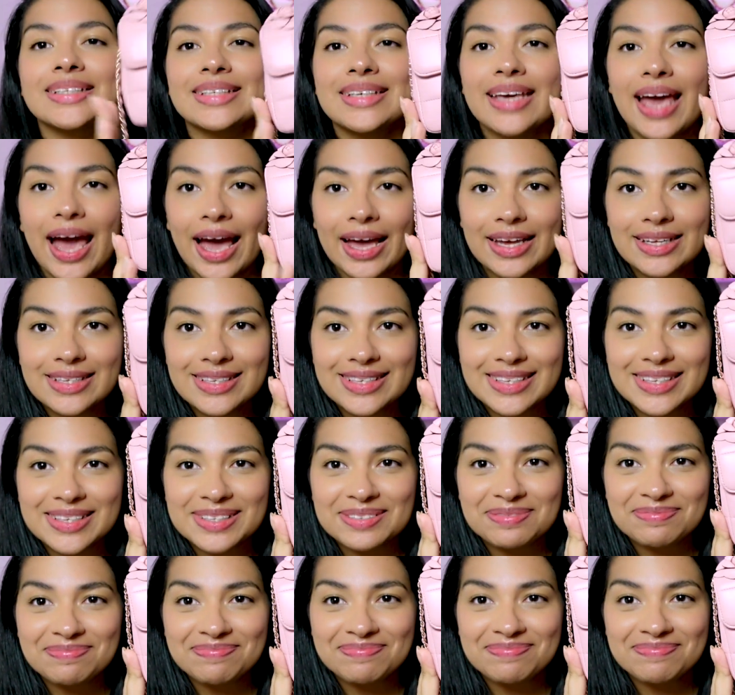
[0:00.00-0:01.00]

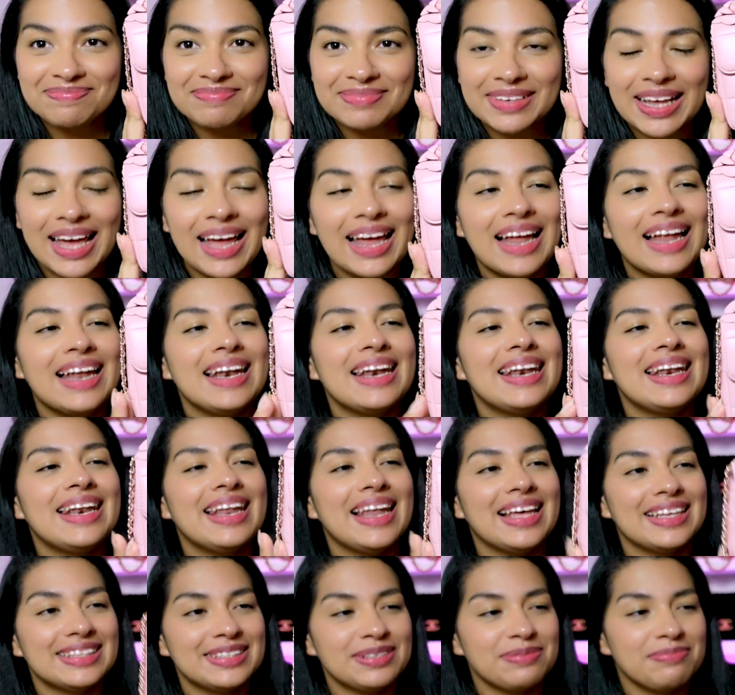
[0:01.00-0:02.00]
Guys,
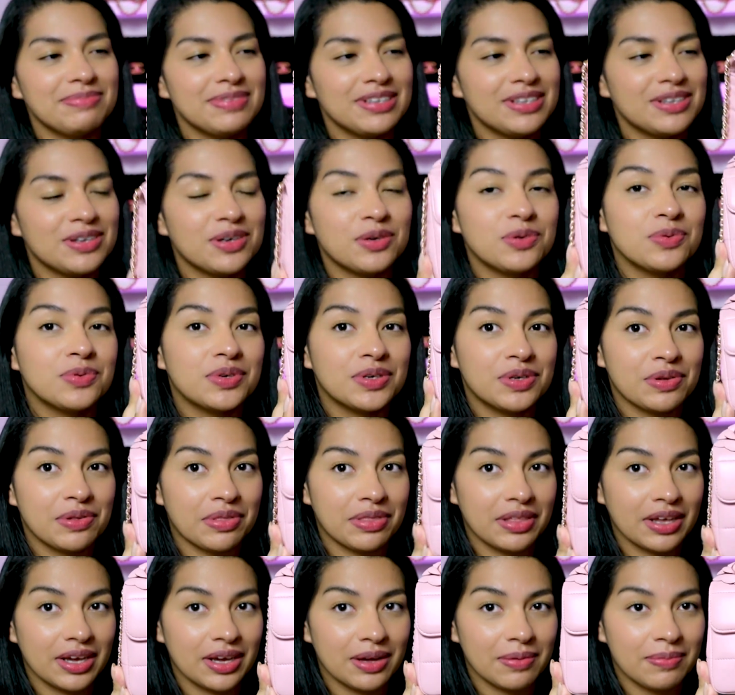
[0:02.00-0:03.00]
let me know what you
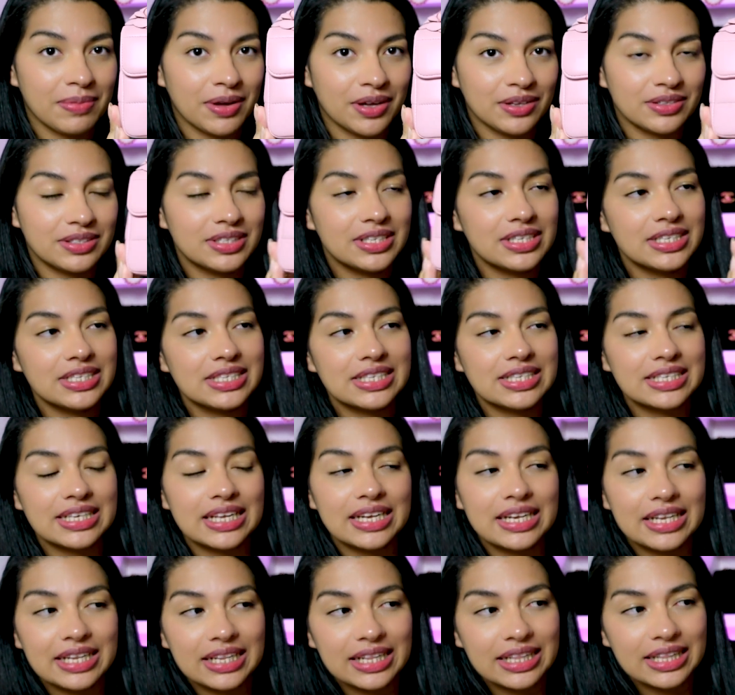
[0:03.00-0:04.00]
think about this
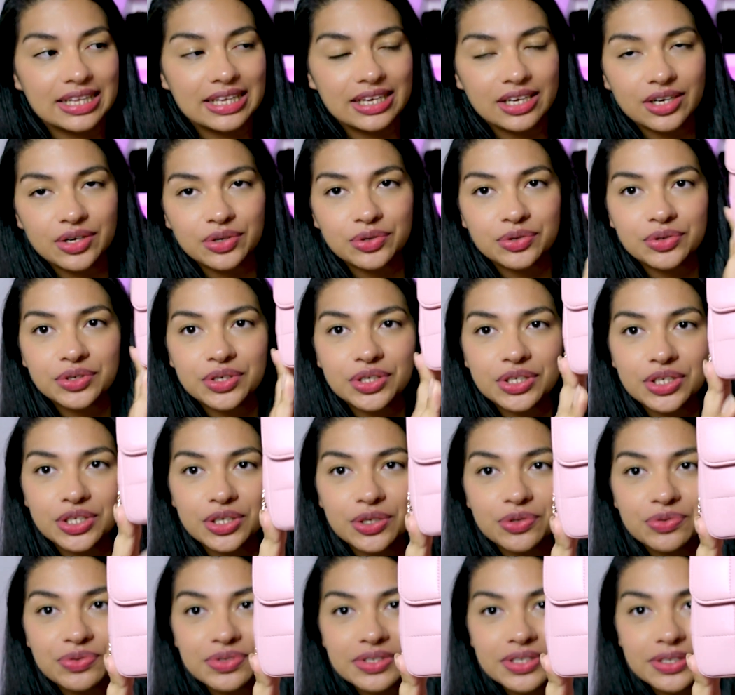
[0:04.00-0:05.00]
little
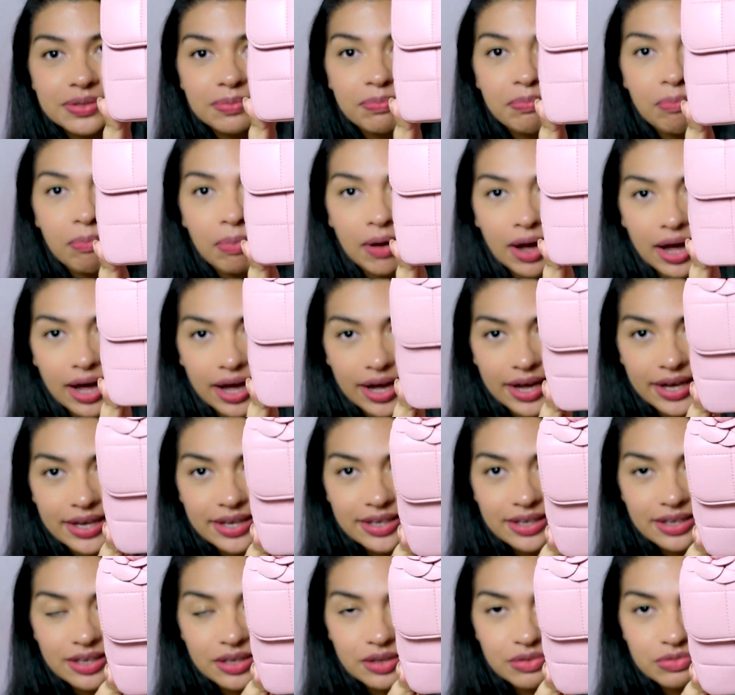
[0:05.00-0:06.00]
cutie
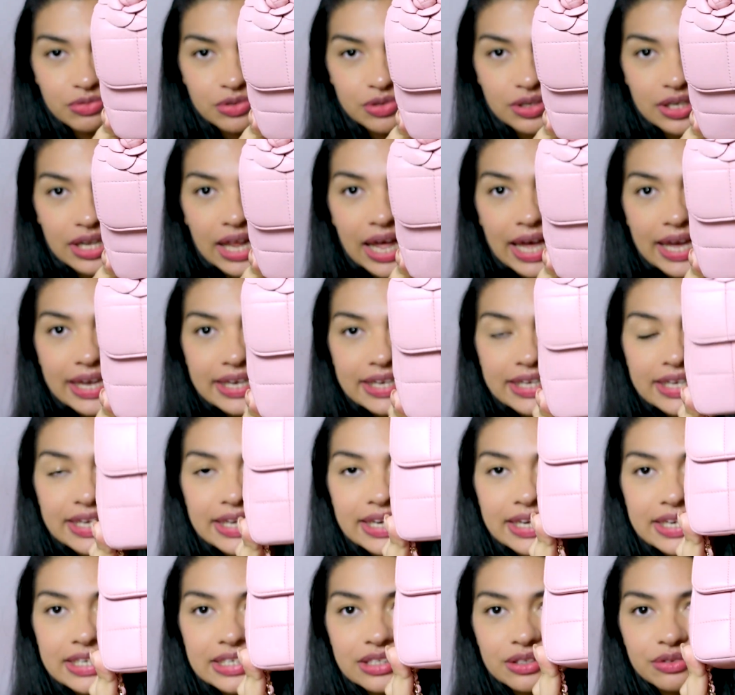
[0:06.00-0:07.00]
pie, if you like
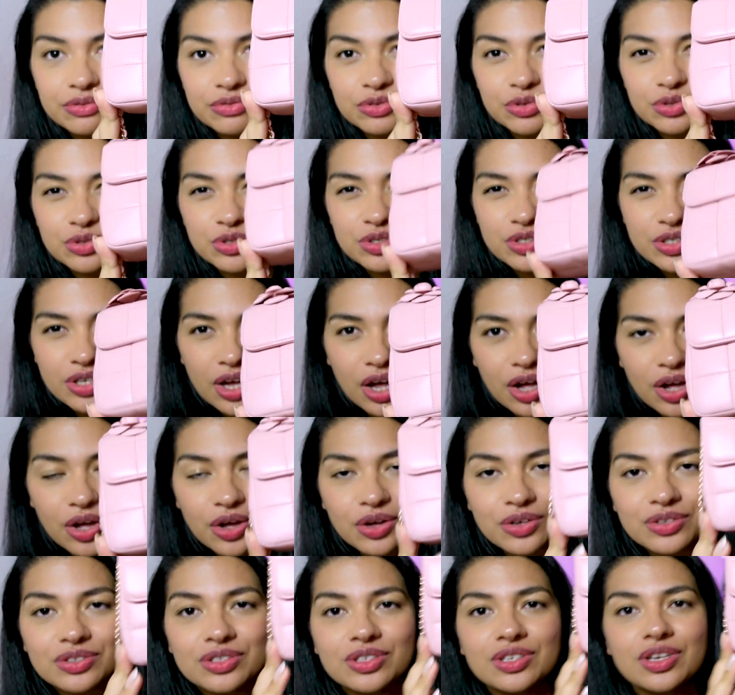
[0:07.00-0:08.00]
it, if you
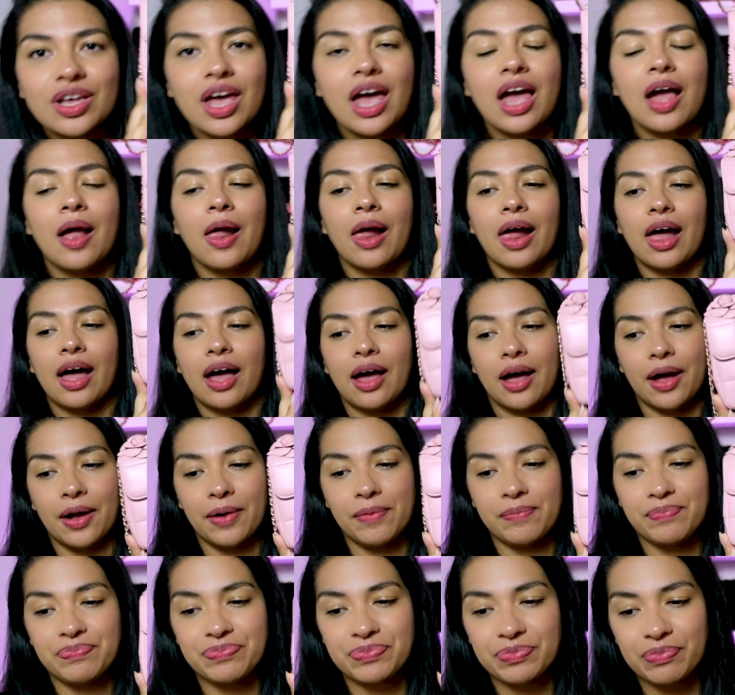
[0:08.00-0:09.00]
don't.
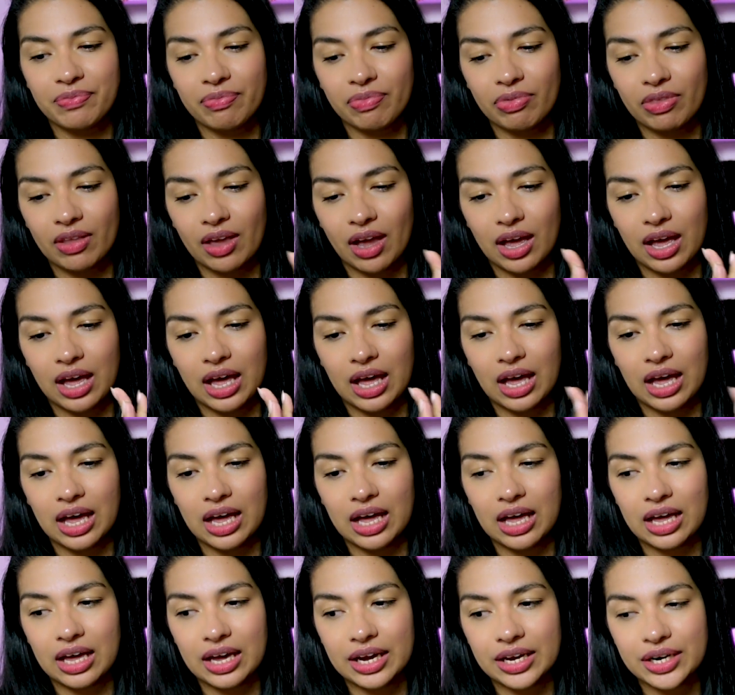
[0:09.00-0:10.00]

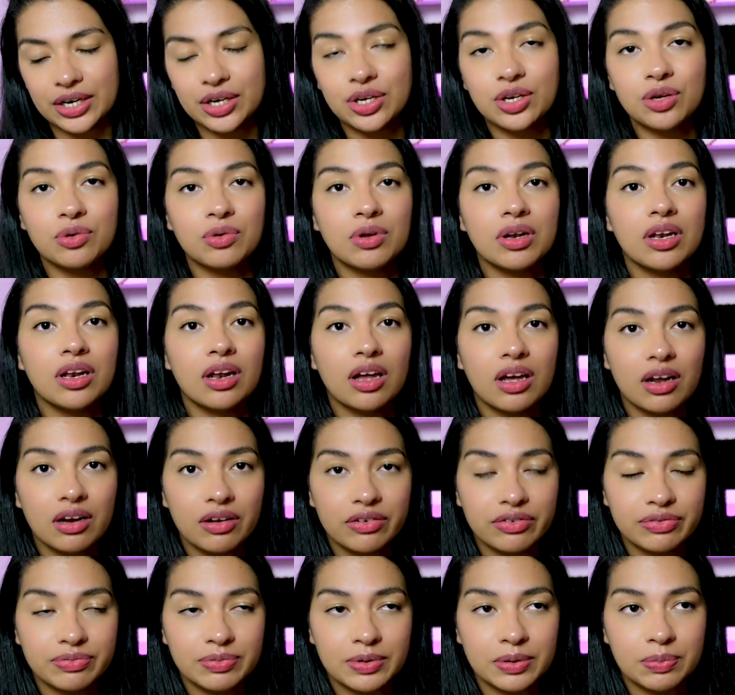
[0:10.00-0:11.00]
I know a lot
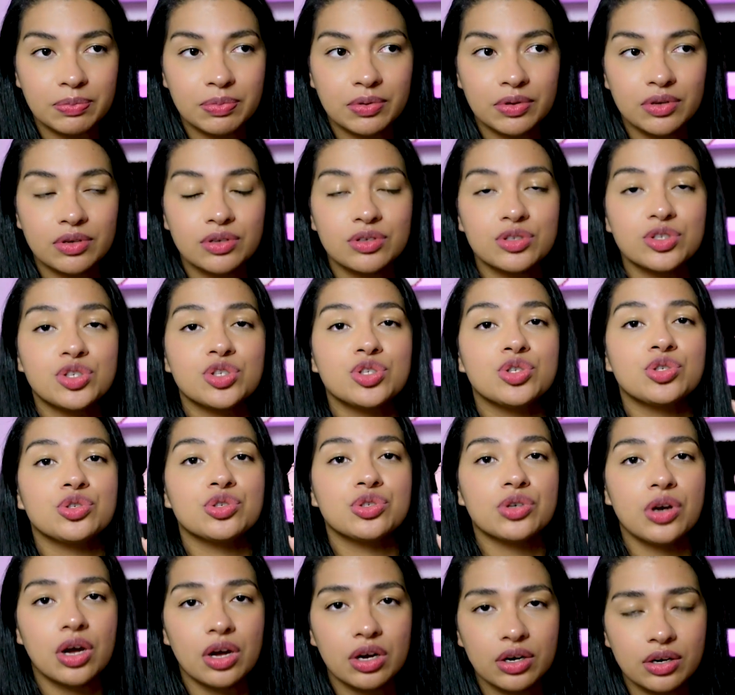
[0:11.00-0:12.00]
of people
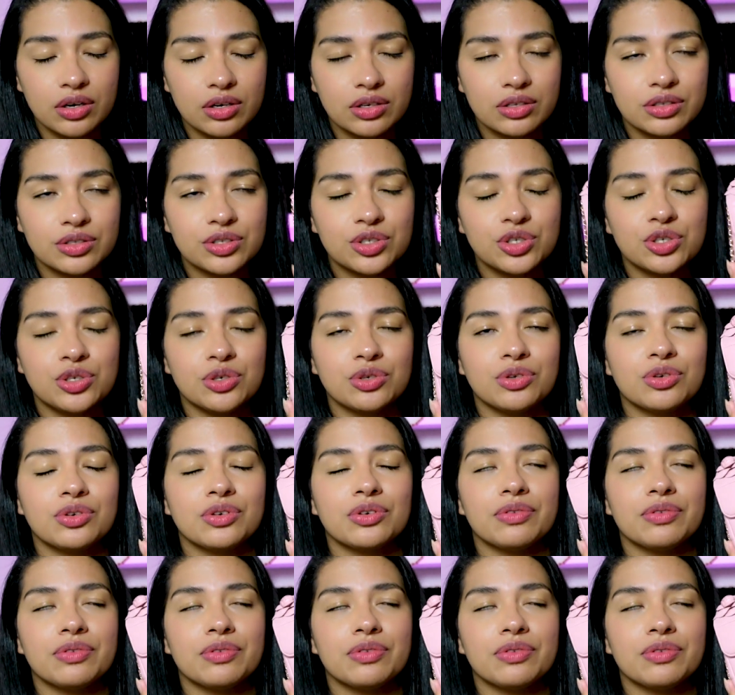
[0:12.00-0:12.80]
struggle to